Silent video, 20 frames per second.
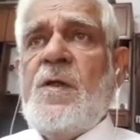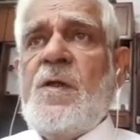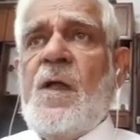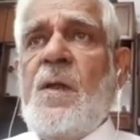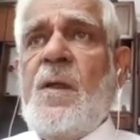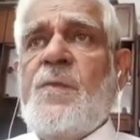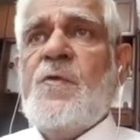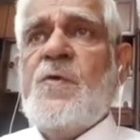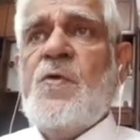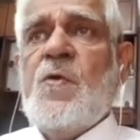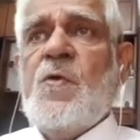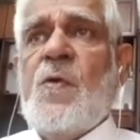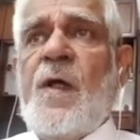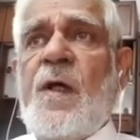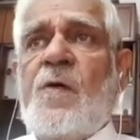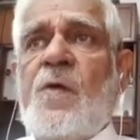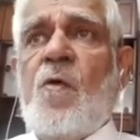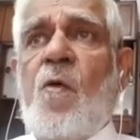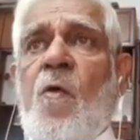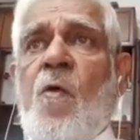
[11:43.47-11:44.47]
helps you
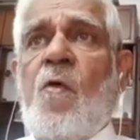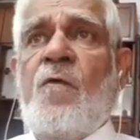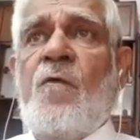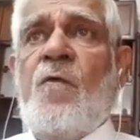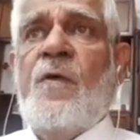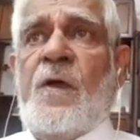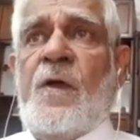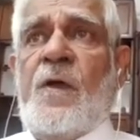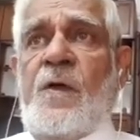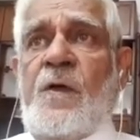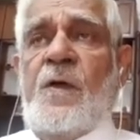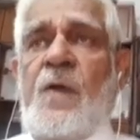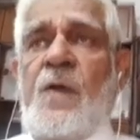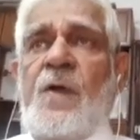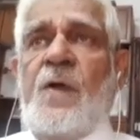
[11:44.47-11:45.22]
get over